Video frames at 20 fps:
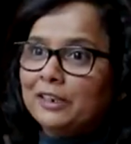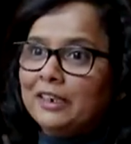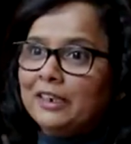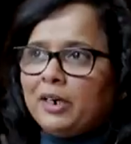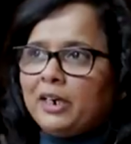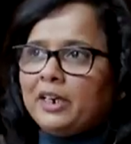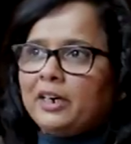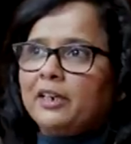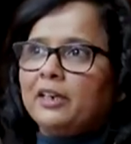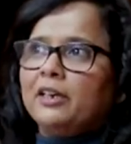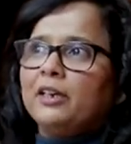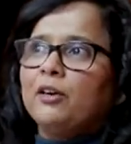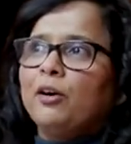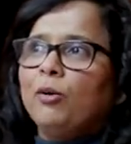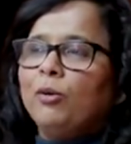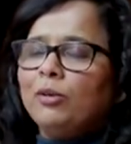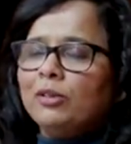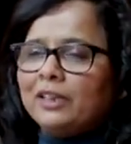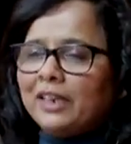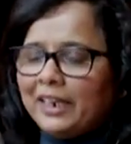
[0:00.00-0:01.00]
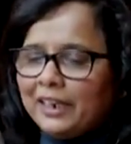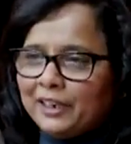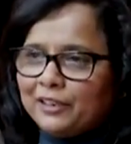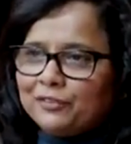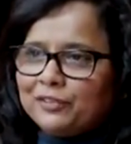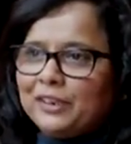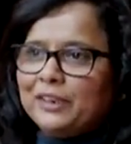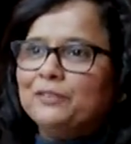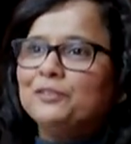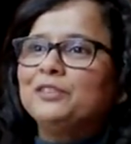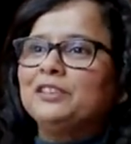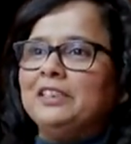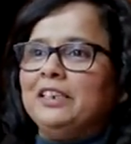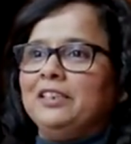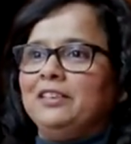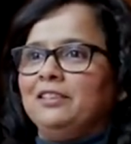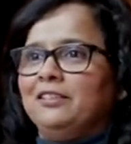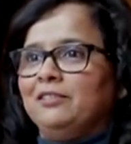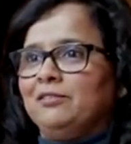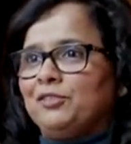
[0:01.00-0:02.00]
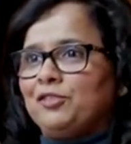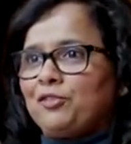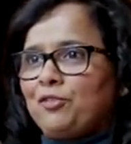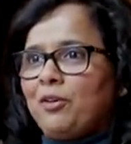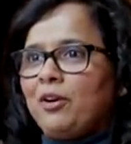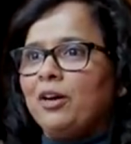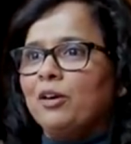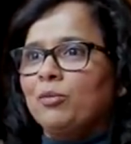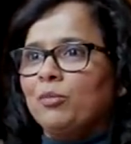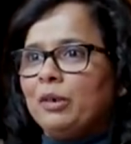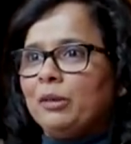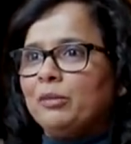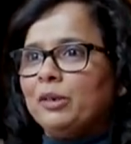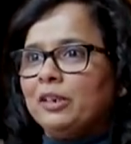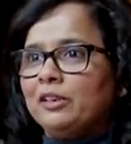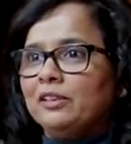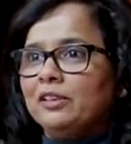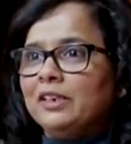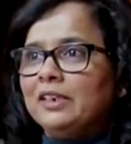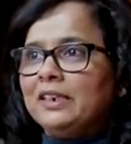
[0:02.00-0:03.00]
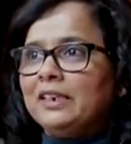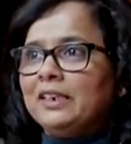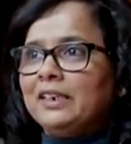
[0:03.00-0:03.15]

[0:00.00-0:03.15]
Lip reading: My whole life, I've seen strong women,